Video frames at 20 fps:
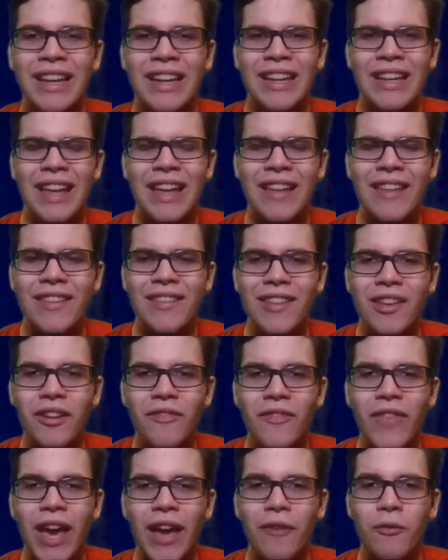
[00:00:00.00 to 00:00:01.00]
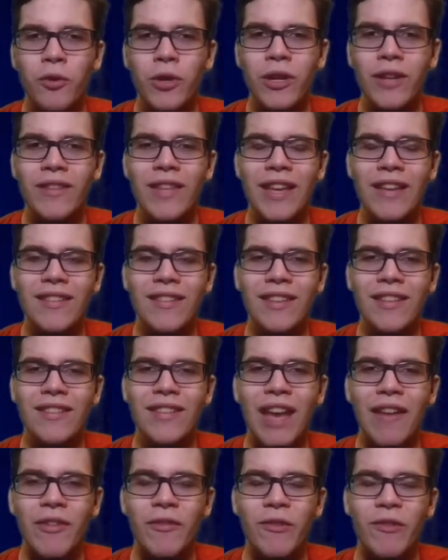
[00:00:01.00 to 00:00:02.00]
Instead of that, rook takes
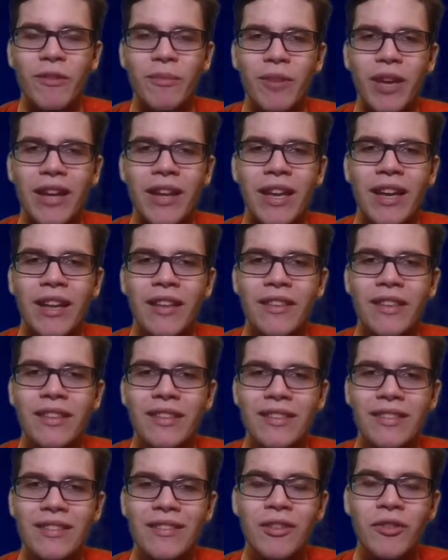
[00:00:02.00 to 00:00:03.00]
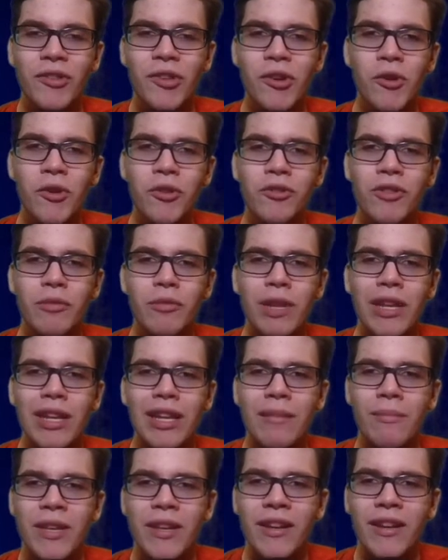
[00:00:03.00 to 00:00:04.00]
d7 was played. This is still totally
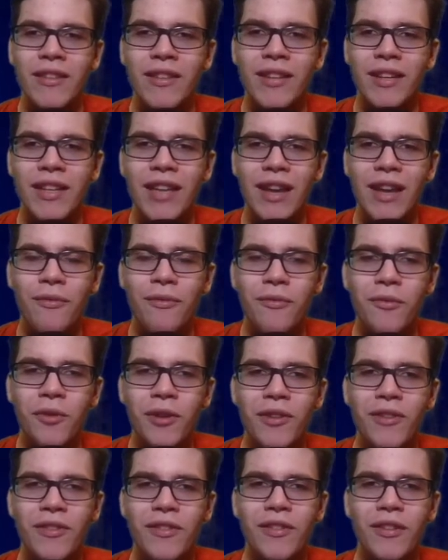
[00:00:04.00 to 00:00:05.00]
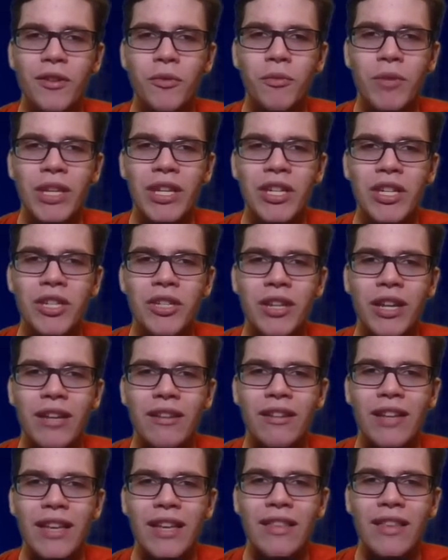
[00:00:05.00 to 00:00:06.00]
winning because it again forces a queen
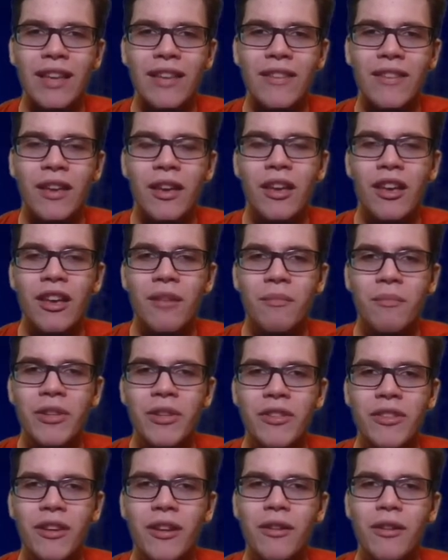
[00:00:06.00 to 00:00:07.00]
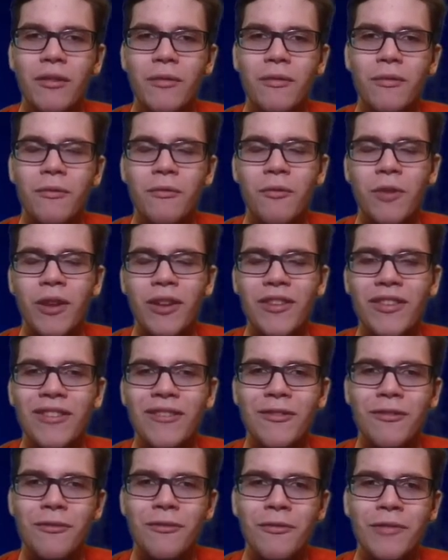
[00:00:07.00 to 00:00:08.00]
trade like this, but there
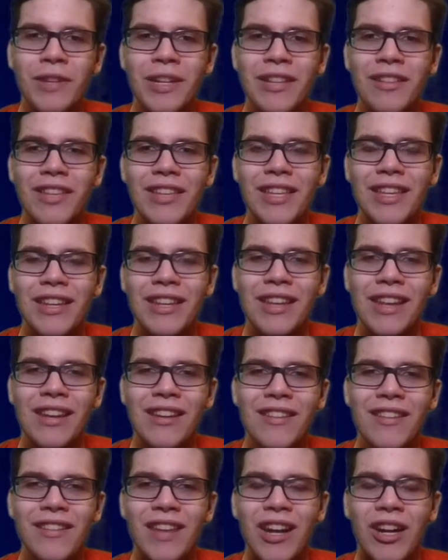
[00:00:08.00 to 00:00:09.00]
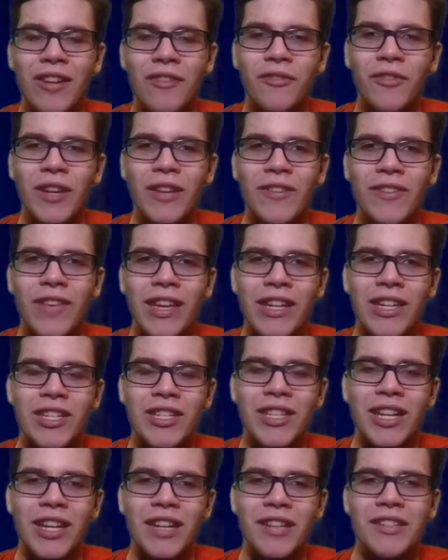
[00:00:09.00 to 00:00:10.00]
wasn't really a need to sacrifice that
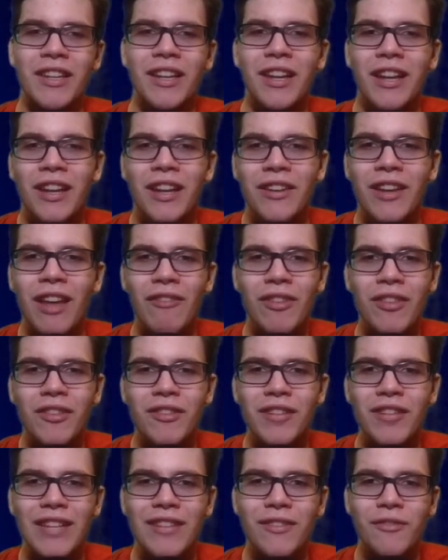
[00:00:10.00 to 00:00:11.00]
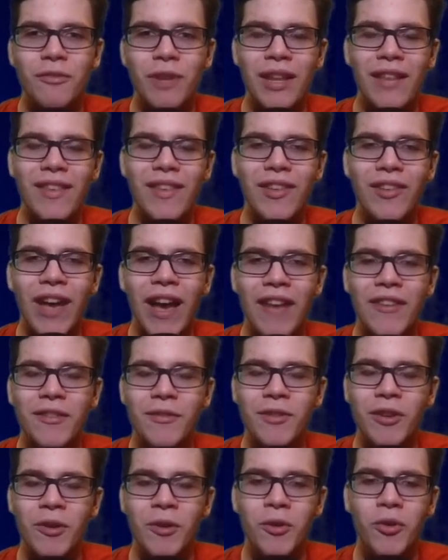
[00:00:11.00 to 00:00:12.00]
exchange. Nevertheless, white still has
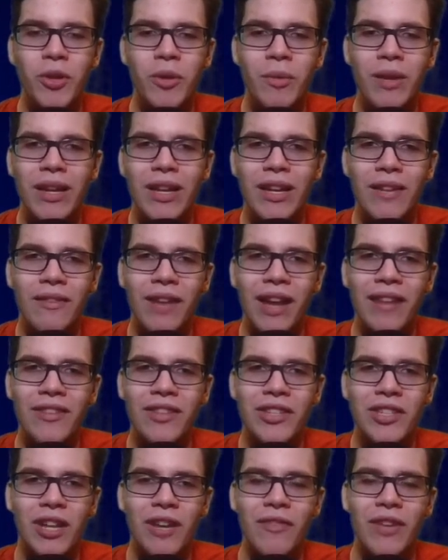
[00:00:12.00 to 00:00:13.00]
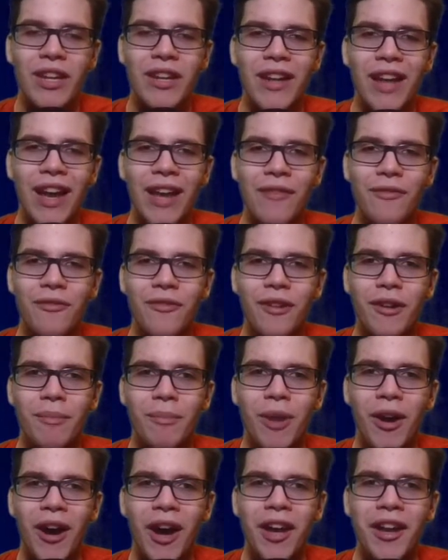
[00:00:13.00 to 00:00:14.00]
the totally winning advantage of a knight for a
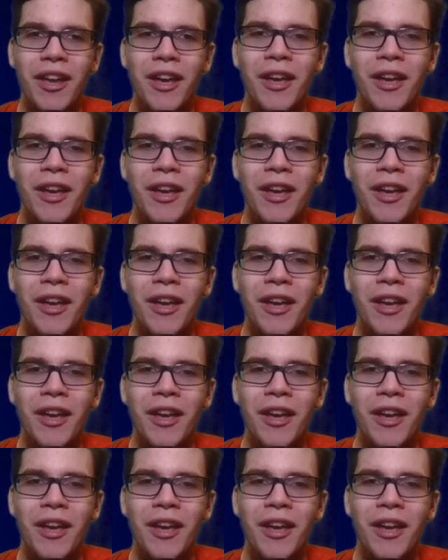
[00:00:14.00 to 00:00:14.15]
pawn.